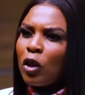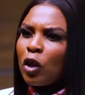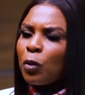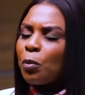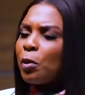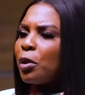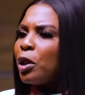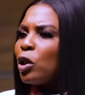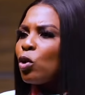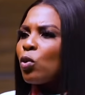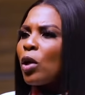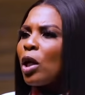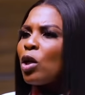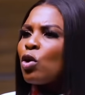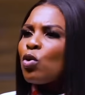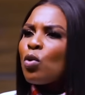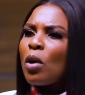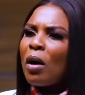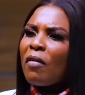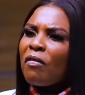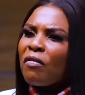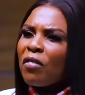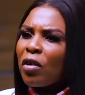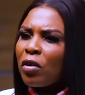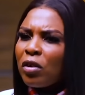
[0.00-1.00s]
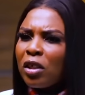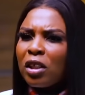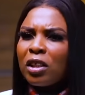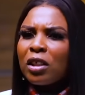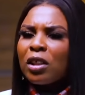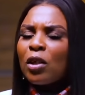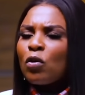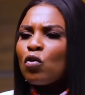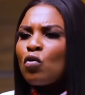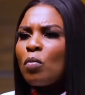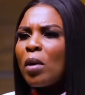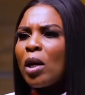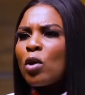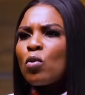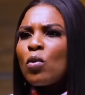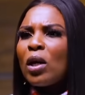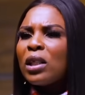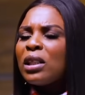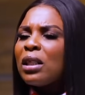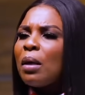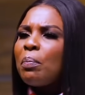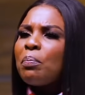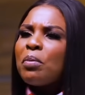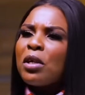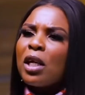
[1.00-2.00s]
Spiritually, you have failed. This is a woman
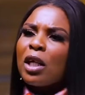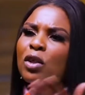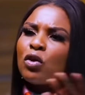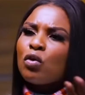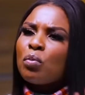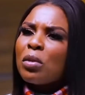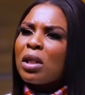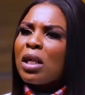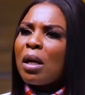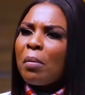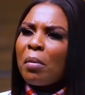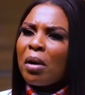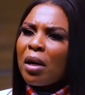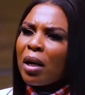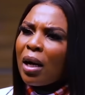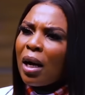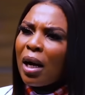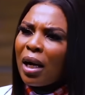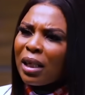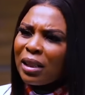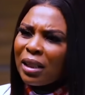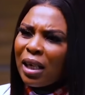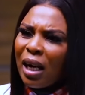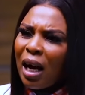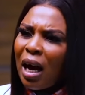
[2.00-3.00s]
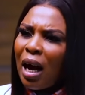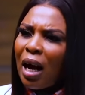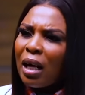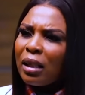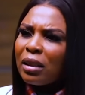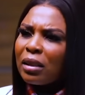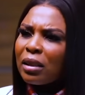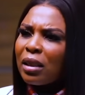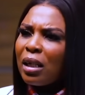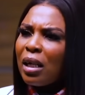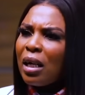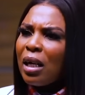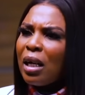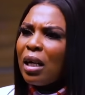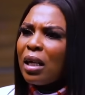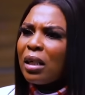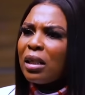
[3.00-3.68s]
who has appeared to me in America as a cat.